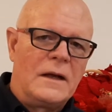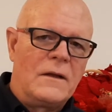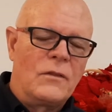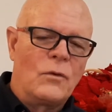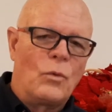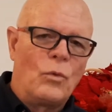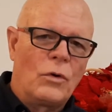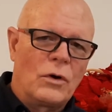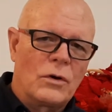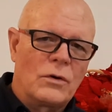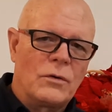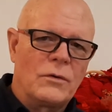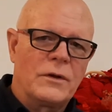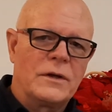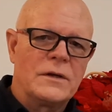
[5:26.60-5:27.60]
The
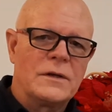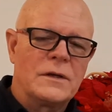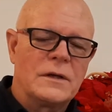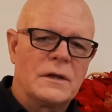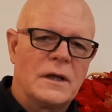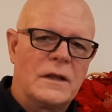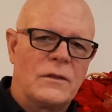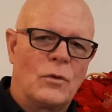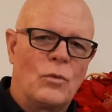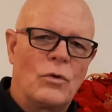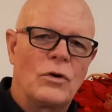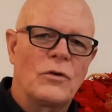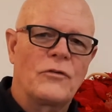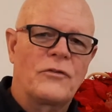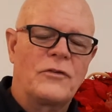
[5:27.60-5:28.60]

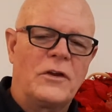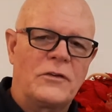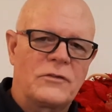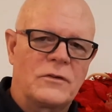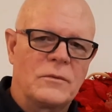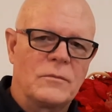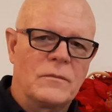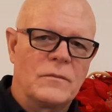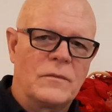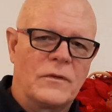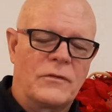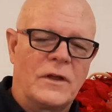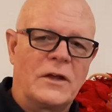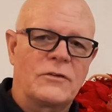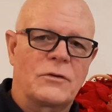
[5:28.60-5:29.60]
world system, the
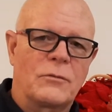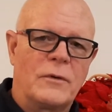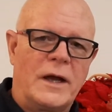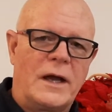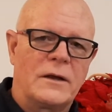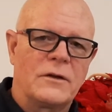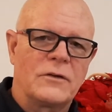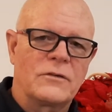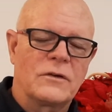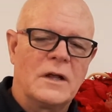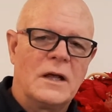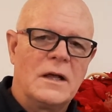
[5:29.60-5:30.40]
things around us,